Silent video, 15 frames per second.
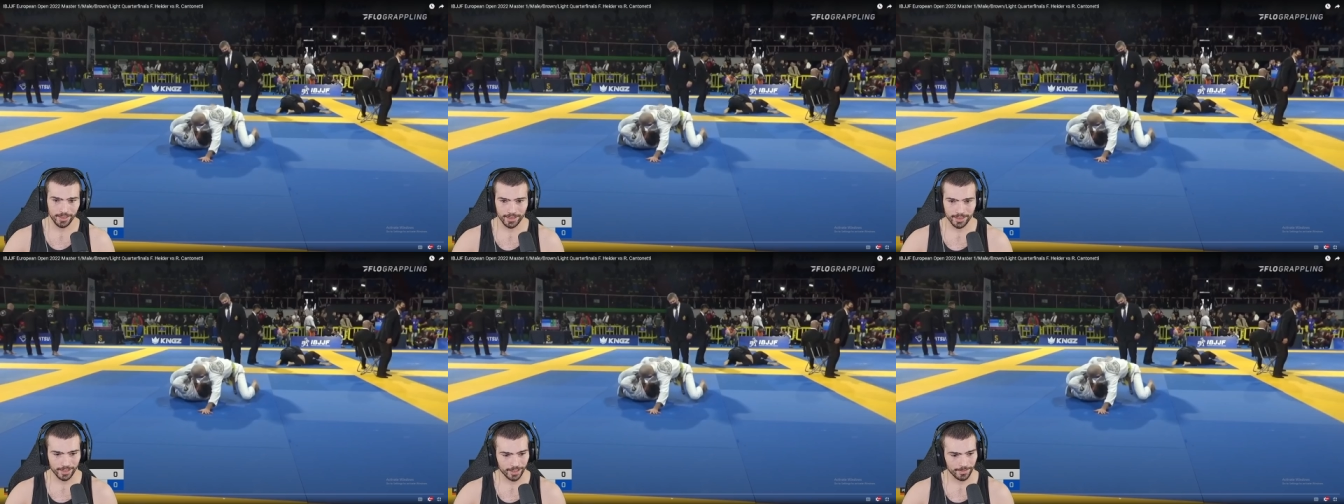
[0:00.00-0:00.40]

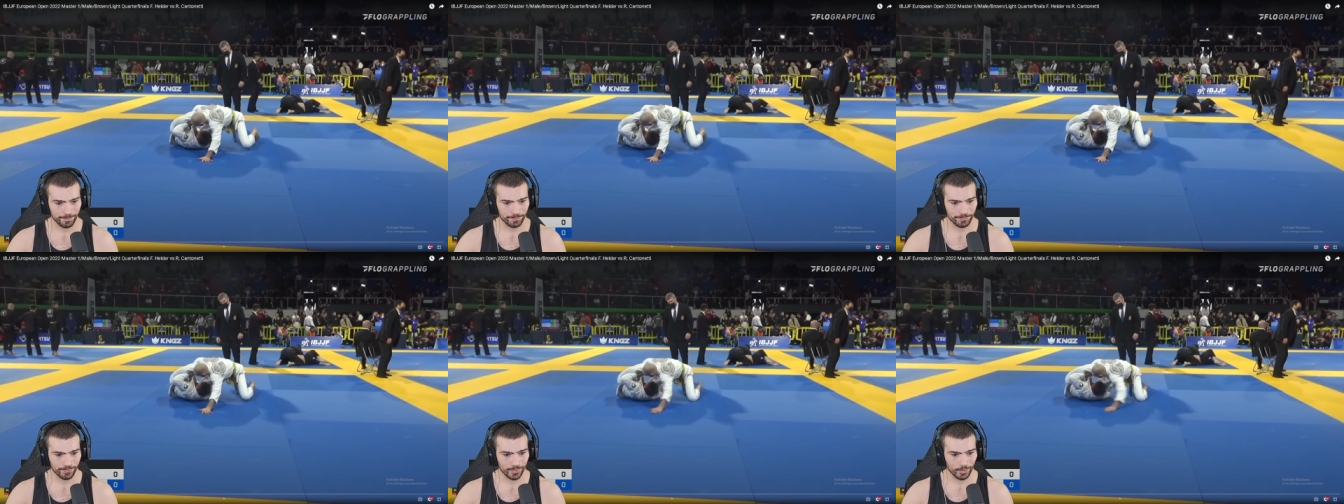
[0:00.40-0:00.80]

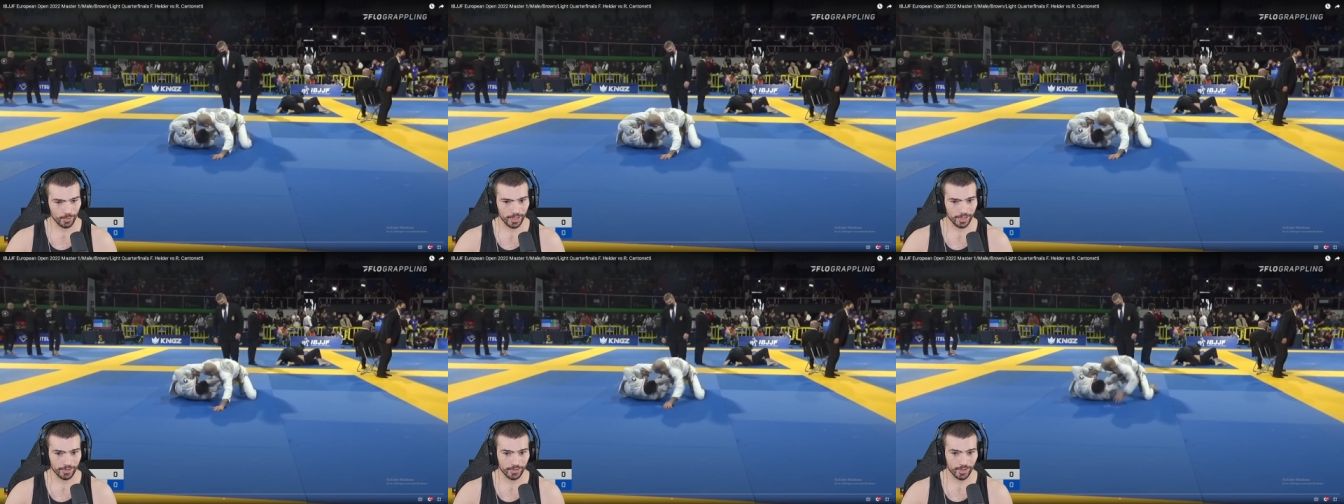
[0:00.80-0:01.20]
Um,
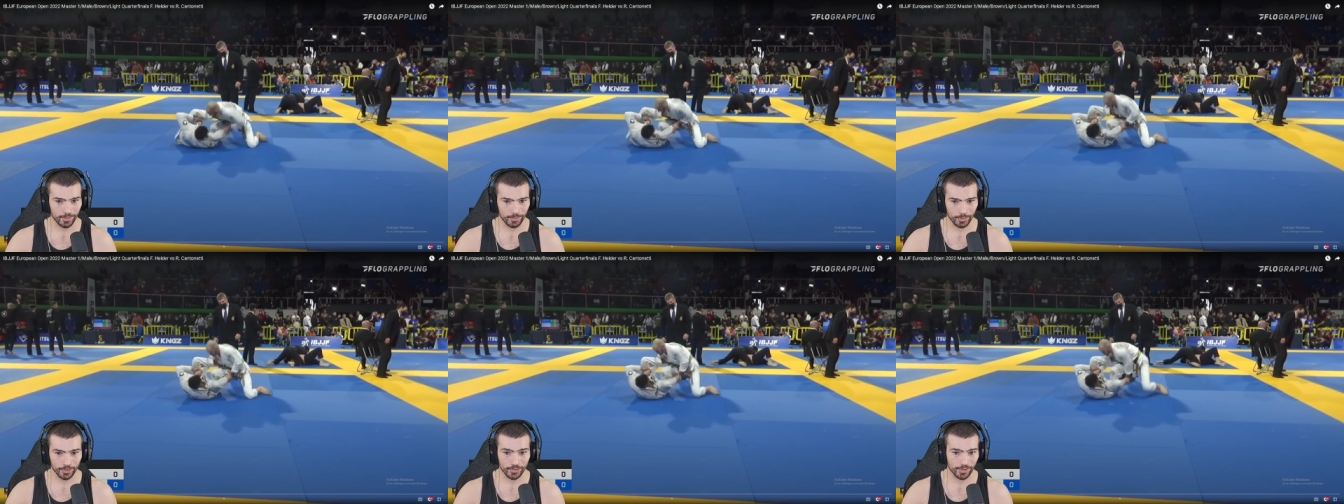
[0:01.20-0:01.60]
we are in,
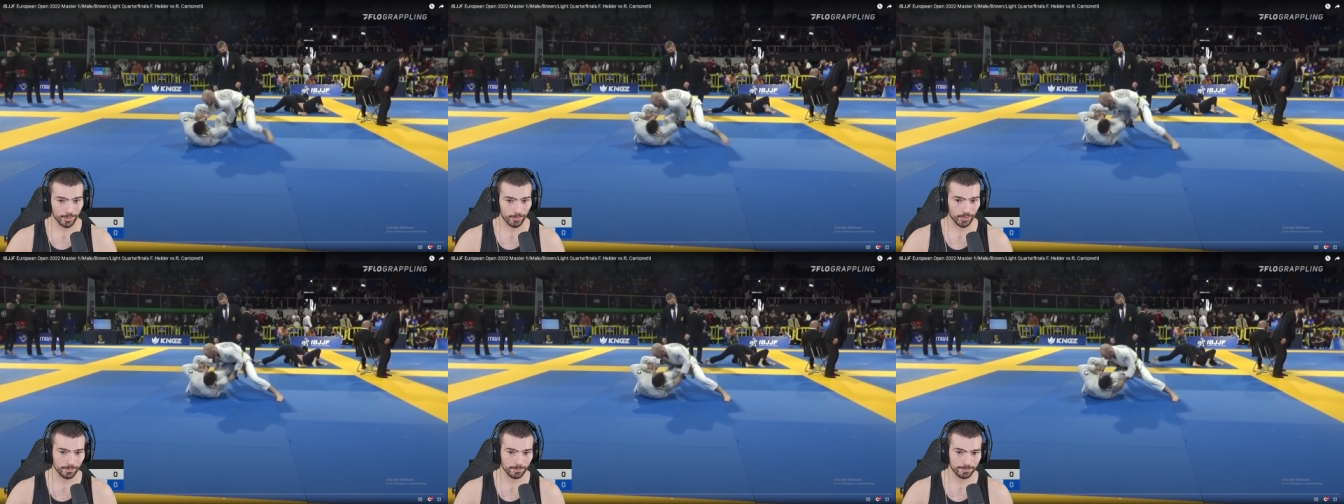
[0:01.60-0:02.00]
we're in
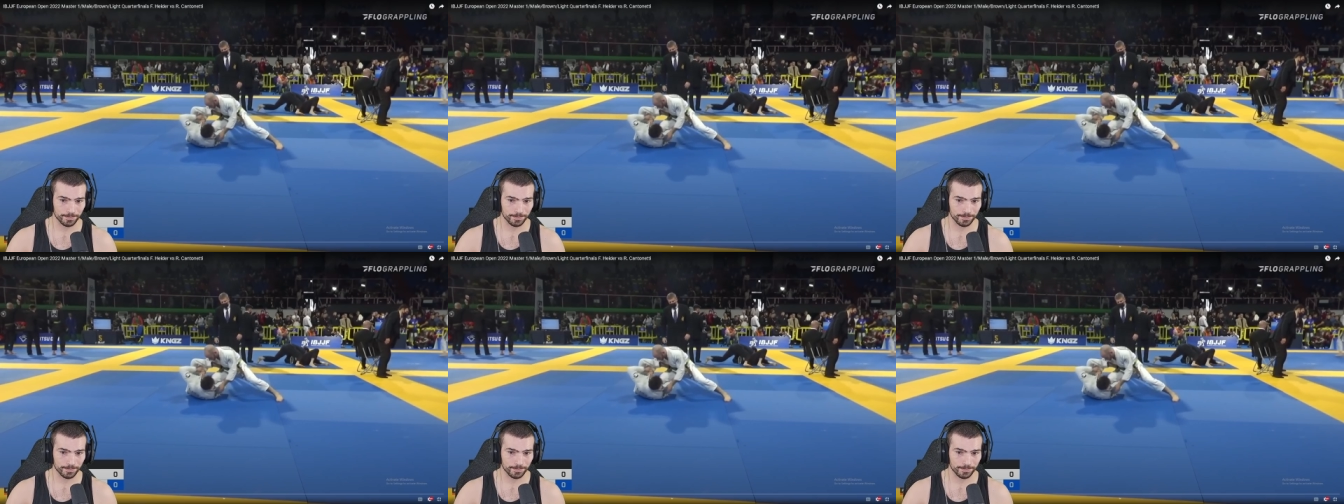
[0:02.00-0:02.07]
trouble.